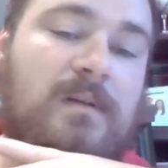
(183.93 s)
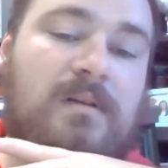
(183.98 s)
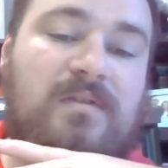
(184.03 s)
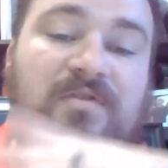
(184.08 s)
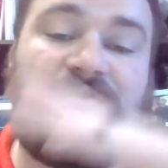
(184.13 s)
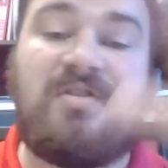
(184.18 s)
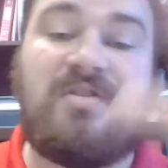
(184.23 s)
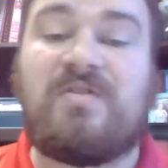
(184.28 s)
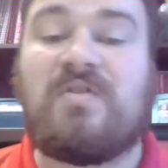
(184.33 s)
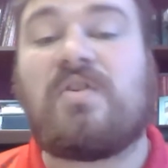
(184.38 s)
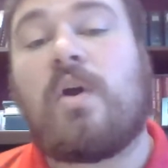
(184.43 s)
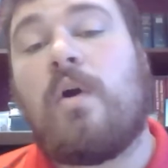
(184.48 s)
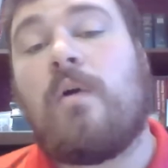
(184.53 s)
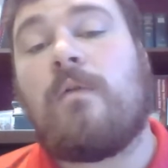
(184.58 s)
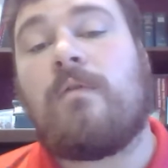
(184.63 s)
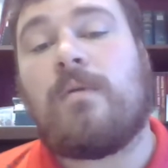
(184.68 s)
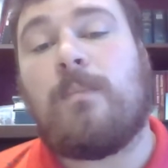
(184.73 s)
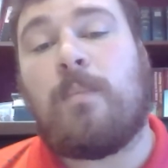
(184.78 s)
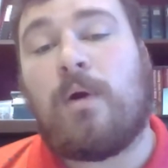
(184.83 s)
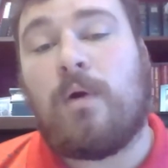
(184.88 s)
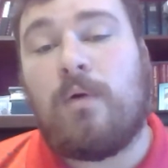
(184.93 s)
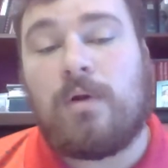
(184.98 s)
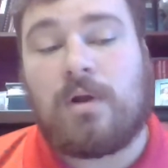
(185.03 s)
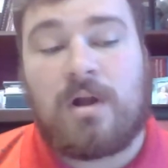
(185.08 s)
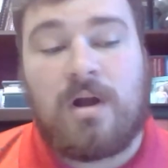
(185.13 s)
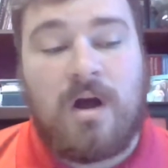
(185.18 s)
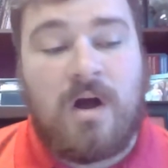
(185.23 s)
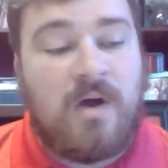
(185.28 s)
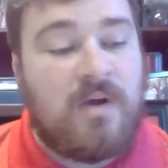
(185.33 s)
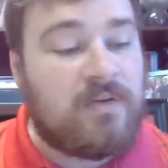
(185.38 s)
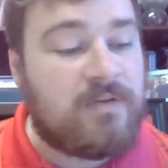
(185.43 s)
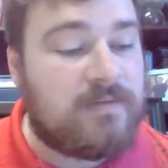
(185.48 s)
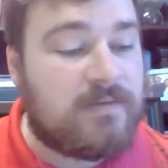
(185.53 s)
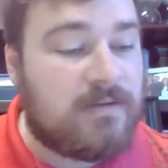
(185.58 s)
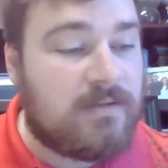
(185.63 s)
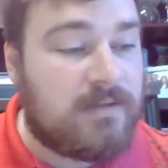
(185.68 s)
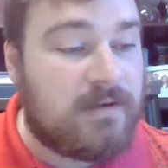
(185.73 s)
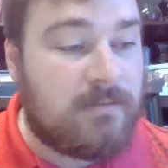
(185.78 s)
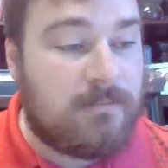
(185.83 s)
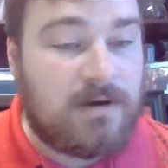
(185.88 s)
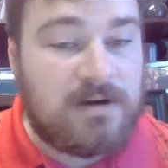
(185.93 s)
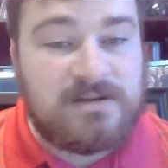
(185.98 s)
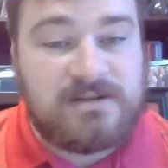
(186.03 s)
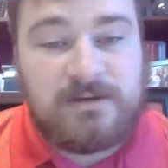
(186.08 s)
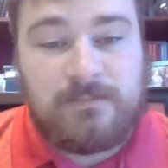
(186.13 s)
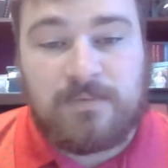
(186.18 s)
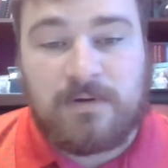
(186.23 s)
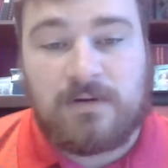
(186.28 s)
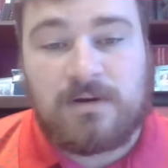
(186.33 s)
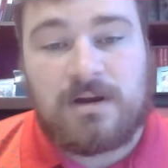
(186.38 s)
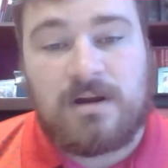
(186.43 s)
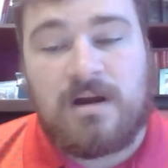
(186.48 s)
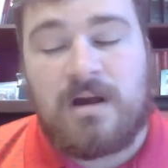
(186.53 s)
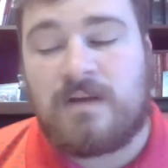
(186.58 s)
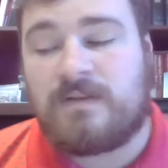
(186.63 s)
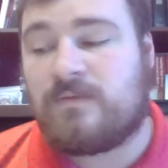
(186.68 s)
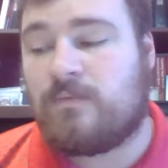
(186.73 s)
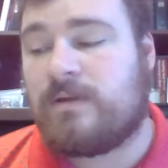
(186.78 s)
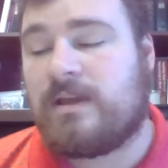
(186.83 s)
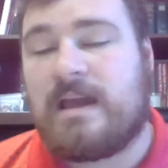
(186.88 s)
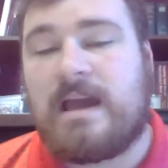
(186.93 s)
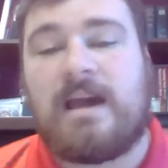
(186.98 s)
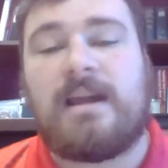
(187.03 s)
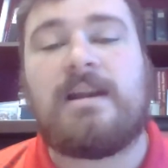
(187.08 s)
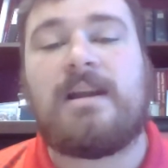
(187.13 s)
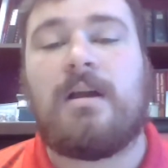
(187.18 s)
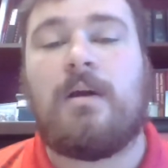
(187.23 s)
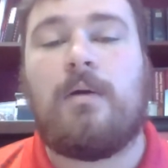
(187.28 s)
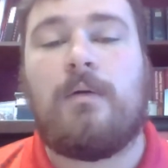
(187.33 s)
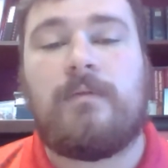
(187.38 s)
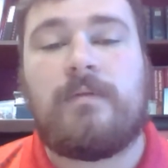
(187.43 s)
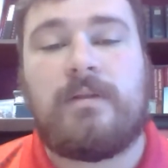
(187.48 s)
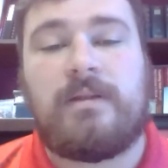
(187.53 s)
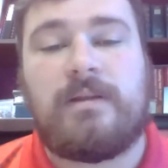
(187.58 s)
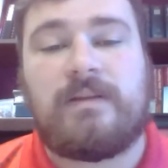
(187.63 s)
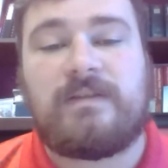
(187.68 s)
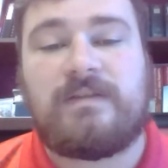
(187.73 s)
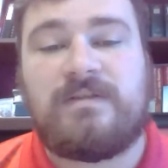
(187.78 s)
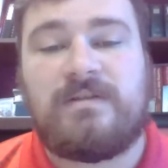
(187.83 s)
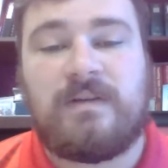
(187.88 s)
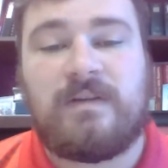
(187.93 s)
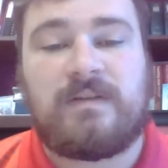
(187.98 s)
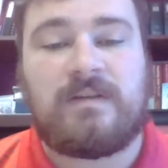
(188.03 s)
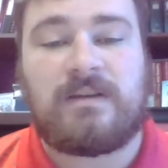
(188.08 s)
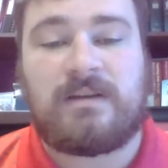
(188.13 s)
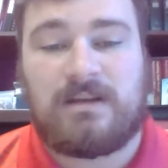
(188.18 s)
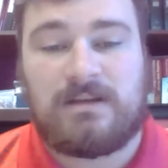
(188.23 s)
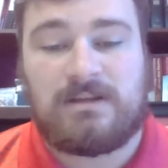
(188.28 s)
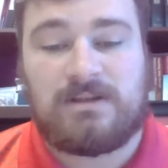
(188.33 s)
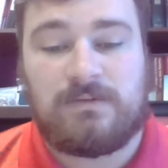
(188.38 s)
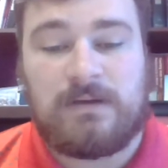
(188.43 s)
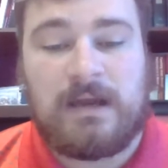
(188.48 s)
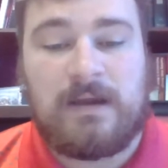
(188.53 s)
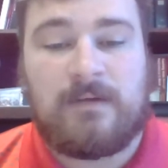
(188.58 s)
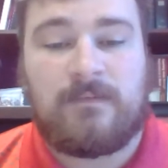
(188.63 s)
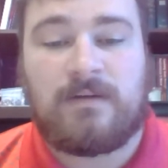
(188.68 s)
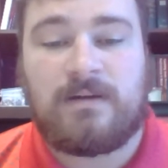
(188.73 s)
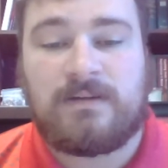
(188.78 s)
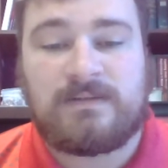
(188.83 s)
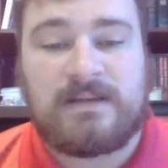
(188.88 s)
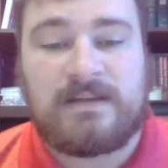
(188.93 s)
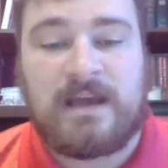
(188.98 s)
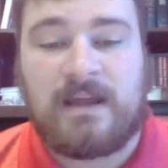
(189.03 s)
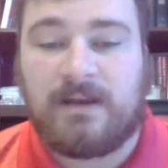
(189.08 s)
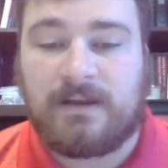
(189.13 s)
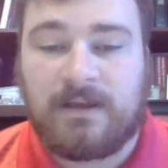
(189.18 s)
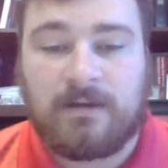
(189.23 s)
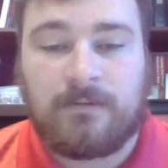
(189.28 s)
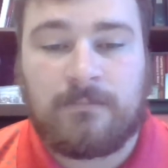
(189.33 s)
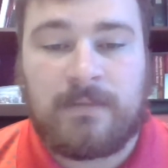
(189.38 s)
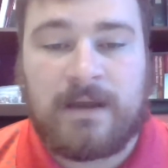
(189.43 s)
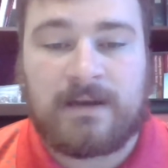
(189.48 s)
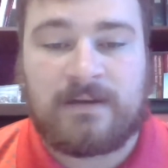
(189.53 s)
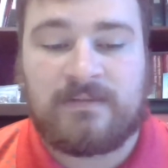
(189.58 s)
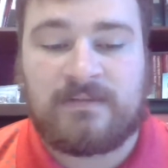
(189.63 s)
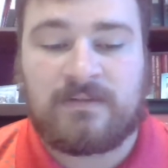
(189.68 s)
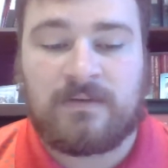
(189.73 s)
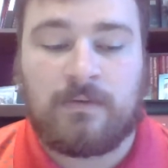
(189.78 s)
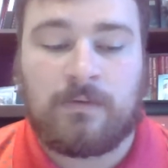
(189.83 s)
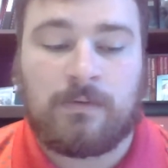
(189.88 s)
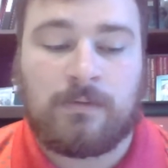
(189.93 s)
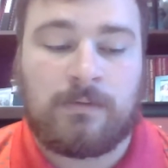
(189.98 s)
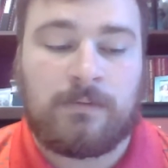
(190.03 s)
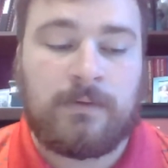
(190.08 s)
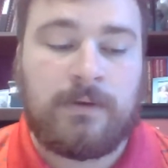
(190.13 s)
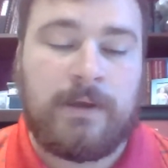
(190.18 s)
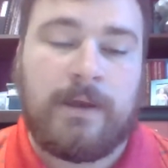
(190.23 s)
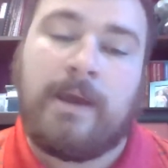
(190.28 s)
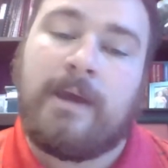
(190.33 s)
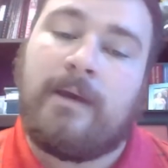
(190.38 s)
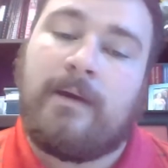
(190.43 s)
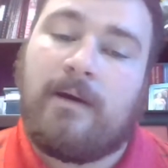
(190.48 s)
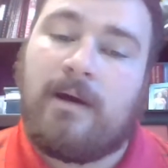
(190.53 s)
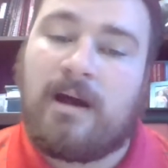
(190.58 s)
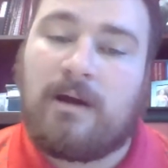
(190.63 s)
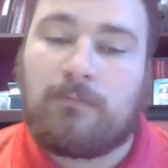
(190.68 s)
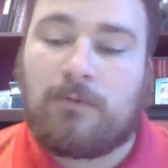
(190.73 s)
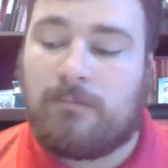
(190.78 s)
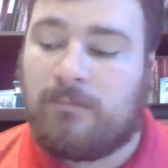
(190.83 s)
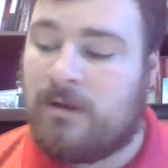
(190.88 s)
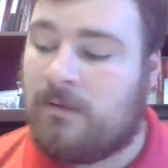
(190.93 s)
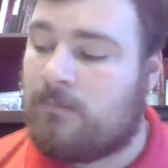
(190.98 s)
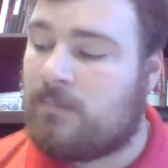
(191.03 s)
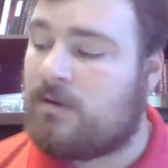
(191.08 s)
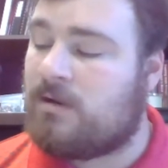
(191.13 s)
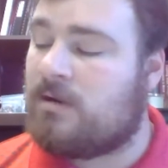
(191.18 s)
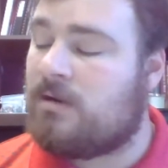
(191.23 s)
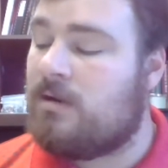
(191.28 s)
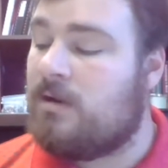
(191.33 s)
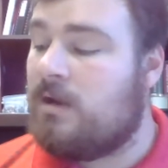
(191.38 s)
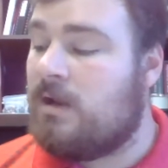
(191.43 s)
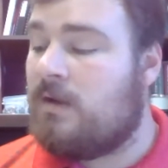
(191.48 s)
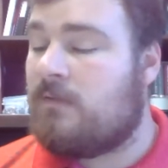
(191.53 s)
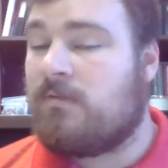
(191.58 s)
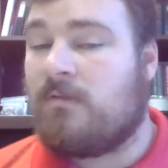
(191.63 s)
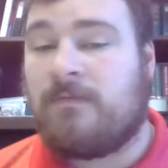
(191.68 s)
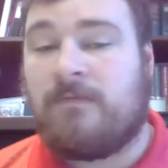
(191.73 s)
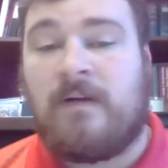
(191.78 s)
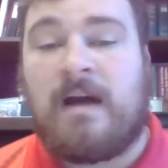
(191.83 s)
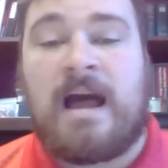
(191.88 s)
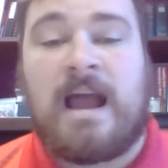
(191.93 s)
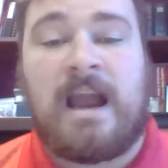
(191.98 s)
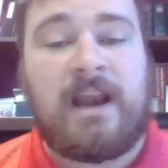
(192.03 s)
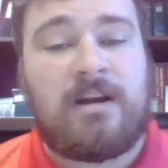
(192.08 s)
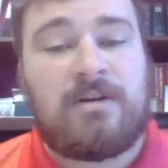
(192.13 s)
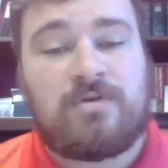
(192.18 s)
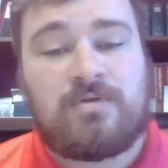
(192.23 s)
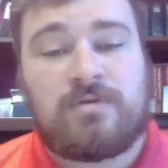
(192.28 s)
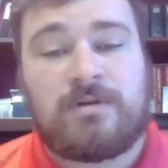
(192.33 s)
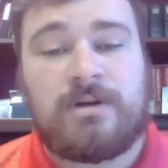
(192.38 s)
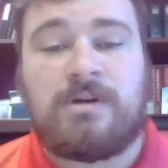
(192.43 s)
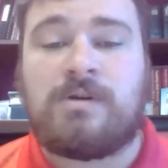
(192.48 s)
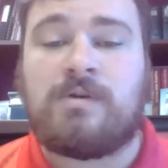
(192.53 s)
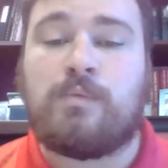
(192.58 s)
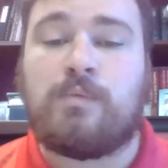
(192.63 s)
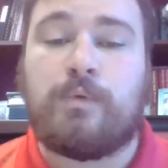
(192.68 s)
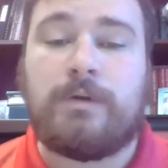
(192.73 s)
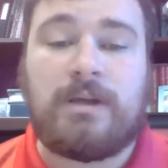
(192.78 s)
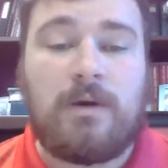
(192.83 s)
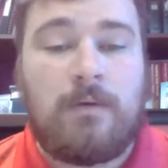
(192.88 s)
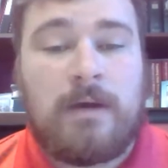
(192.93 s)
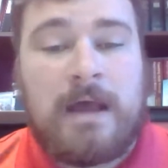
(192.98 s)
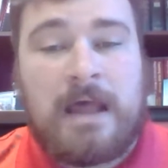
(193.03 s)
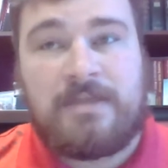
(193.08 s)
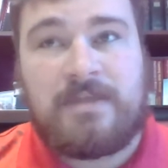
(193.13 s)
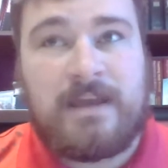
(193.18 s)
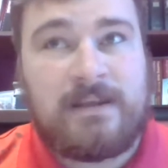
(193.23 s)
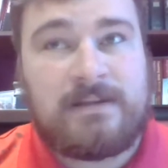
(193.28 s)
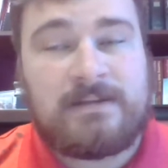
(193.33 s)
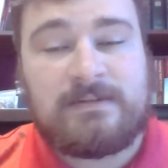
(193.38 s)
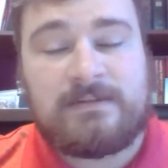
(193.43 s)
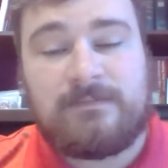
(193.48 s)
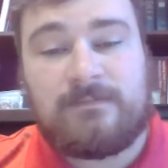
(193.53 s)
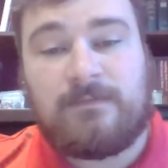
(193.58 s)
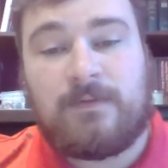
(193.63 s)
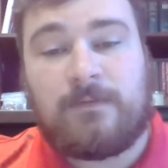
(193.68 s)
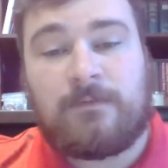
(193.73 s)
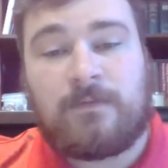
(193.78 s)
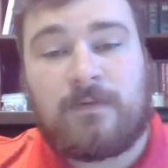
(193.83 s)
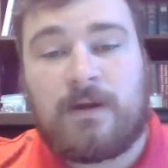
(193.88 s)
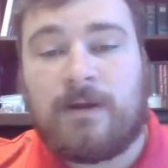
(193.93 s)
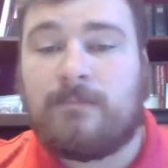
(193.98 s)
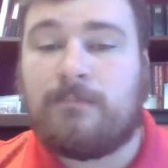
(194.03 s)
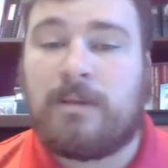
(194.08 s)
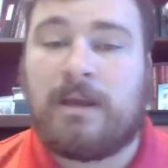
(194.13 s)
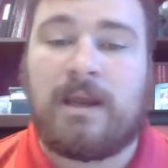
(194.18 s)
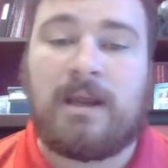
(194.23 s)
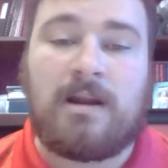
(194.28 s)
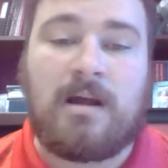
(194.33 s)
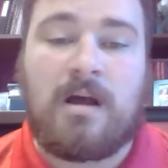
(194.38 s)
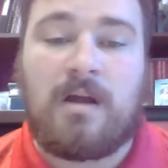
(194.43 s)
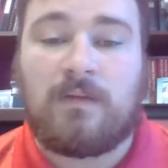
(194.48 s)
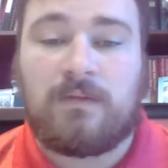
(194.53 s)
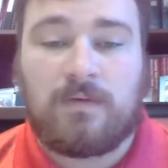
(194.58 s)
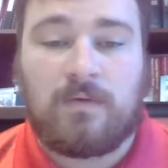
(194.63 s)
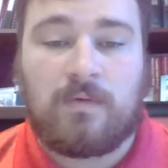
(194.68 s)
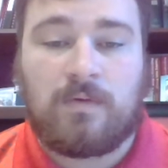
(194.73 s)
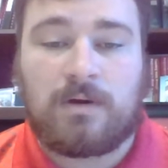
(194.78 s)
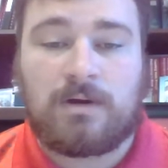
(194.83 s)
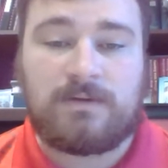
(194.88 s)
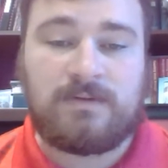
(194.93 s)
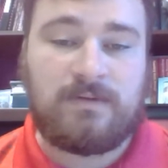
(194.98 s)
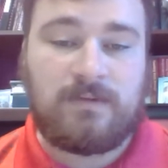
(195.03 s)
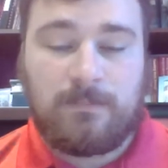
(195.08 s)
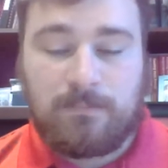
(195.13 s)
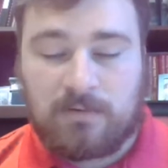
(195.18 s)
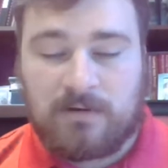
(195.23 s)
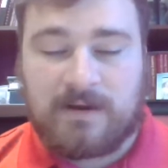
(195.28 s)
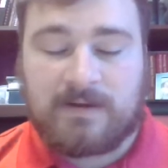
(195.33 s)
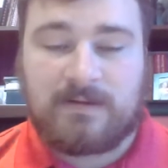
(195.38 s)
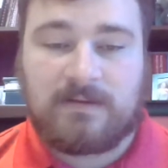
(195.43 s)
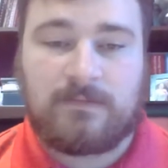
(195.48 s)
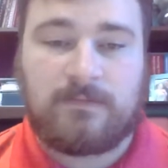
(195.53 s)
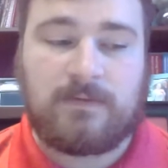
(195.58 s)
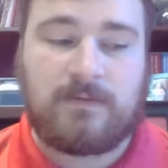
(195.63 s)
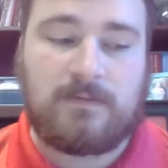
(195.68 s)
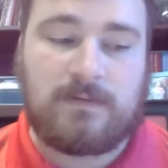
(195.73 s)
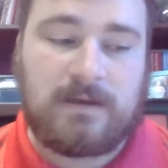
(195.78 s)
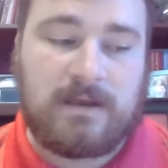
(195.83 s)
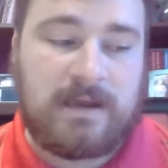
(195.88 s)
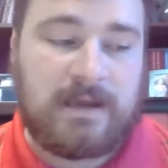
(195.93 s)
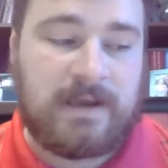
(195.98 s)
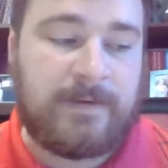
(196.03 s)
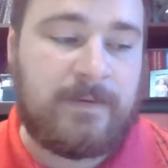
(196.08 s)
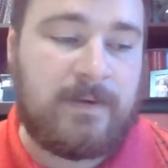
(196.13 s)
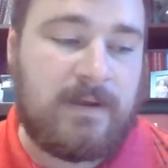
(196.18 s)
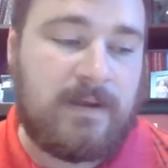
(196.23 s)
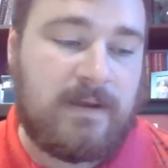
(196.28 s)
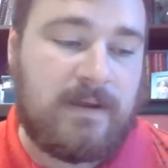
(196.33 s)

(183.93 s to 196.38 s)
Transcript: Just to go over the protocols, the emergency protocols, we got to go over this just in case you ever decide to come back to school. Remember, for fire drill, we go out the front band hall door to the practice field, okay?